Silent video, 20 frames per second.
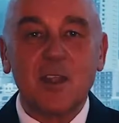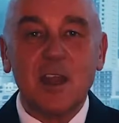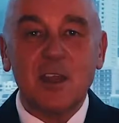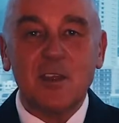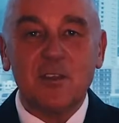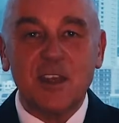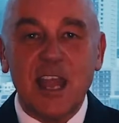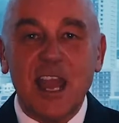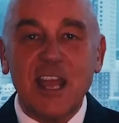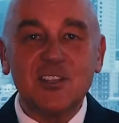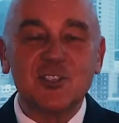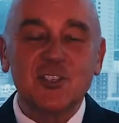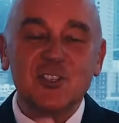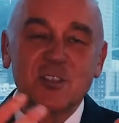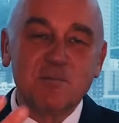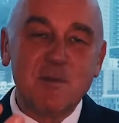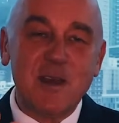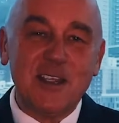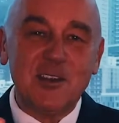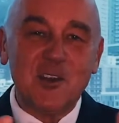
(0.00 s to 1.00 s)
The agents
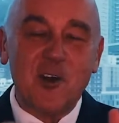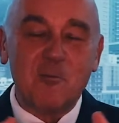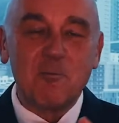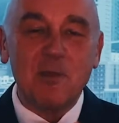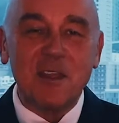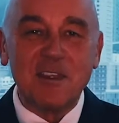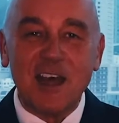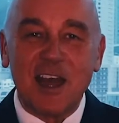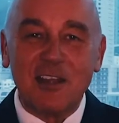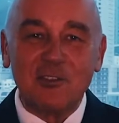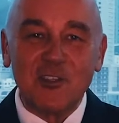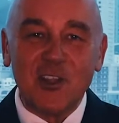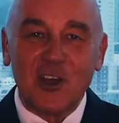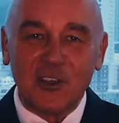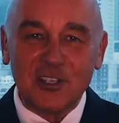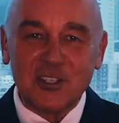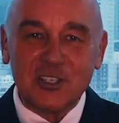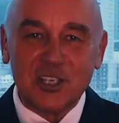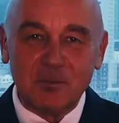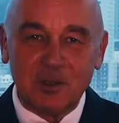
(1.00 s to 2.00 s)
may not be that
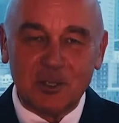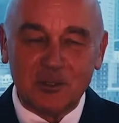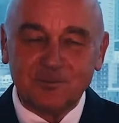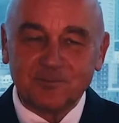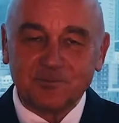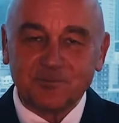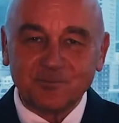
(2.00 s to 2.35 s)
knowledgeable,